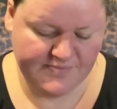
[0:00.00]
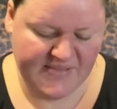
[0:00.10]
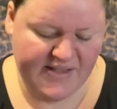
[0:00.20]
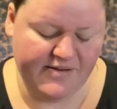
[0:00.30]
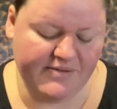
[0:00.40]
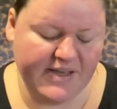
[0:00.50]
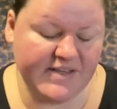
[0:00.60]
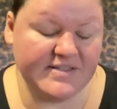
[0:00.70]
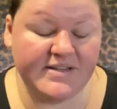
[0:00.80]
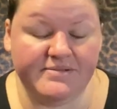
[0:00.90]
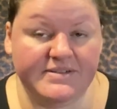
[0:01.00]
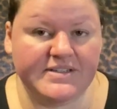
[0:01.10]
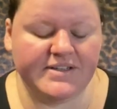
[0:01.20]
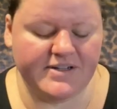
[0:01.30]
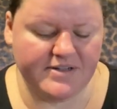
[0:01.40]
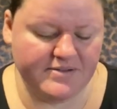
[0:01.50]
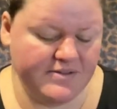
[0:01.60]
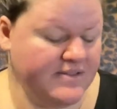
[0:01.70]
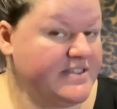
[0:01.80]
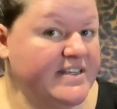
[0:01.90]
anyway, I said I wasn't gonna
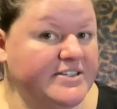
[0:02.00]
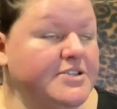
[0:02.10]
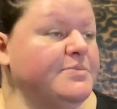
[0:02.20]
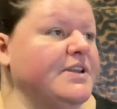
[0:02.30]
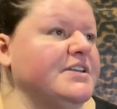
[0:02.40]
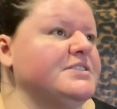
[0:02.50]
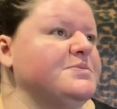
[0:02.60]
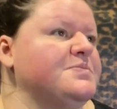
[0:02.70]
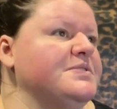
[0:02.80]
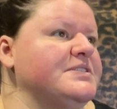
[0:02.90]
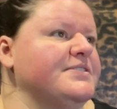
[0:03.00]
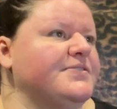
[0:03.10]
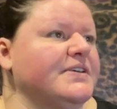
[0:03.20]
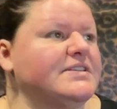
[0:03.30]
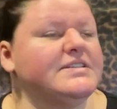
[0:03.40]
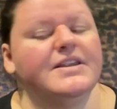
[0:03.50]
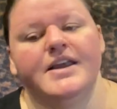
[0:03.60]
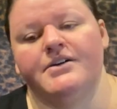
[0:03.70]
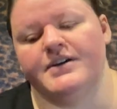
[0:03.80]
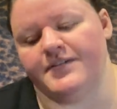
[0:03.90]
say too many specifics, and
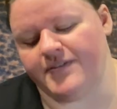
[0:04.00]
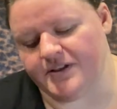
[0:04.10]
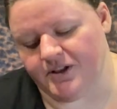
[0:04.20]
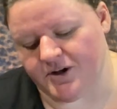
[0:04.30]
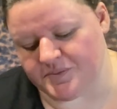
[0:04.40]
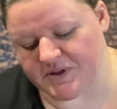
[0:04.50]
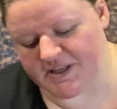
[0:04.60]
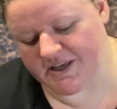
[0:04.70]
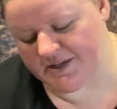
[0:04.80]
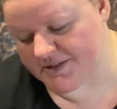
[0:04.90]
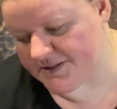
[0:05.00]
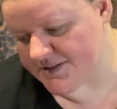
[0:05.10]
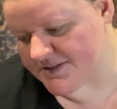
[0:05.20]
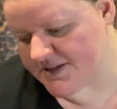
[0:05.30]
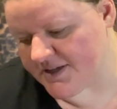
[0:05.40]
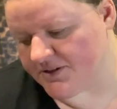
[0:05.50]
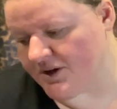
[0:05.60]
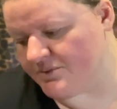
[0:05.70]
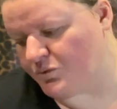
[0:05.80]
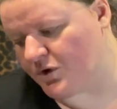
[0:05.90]
now I feel obligated to say a
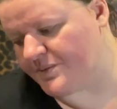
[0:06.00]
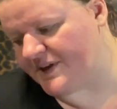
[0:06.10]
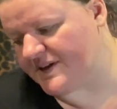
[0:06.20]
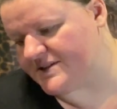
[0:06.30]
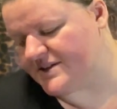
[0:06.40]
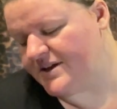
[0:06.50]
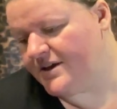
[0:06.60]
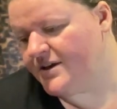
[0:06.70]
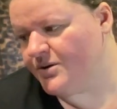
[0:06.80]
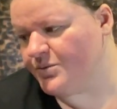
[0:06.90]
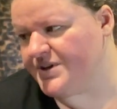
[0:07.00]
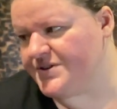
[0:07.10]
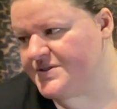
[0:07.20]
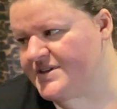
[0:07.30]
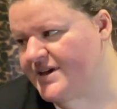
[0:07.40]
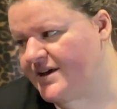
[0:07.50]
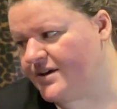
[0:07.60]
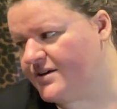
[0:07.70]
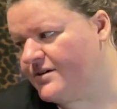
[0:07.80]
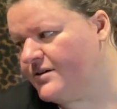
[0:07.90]
lot more, because when you
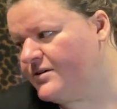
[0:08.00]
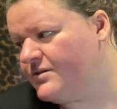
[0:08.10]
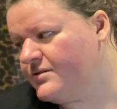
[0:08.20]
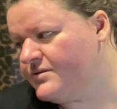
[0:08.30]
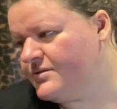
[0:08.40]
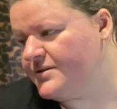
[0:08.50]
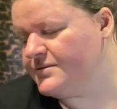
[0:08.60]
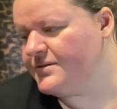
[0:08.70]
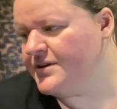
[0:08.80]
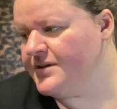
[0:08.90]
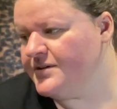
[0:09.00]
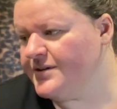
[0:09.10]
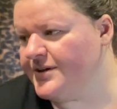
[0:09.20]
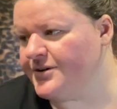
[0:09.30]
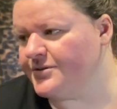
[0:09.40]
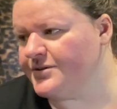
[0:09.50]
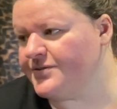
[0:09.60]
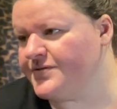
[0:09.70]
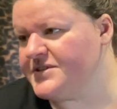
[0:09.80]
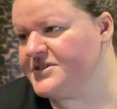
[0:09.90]
say, oh, you know, the
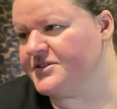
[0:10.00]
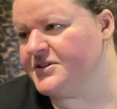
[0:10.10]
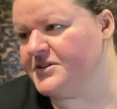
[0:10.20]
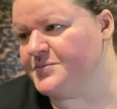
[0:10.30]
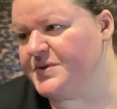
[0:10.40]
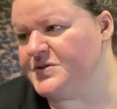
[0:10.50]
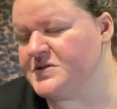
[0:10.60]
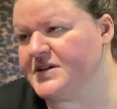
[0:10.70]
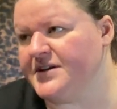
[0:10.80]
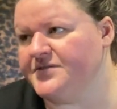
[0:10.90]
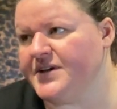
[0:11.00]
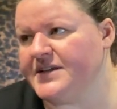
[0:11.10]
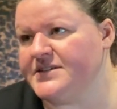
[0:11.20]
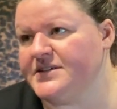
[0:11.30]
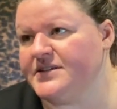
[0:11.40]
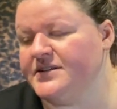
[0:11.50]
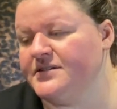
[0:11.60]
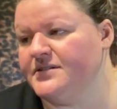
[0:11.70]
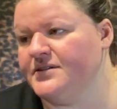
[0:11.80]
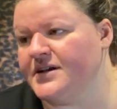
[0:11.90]
physical abuse kind of ended
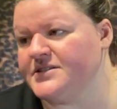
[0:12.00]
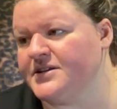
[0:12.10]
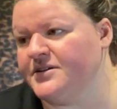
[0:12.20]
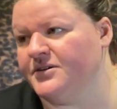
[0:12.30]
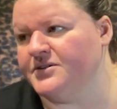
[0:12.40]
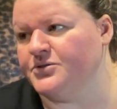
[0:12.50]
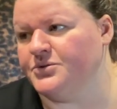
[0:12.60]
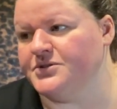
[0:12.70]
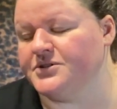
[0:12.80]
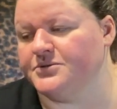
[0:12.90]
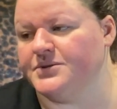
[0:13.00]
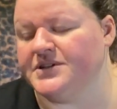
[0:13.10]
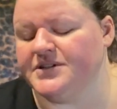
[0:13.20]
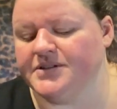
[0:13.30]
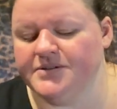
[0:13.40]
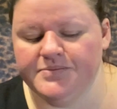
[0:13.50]
as I got older, well,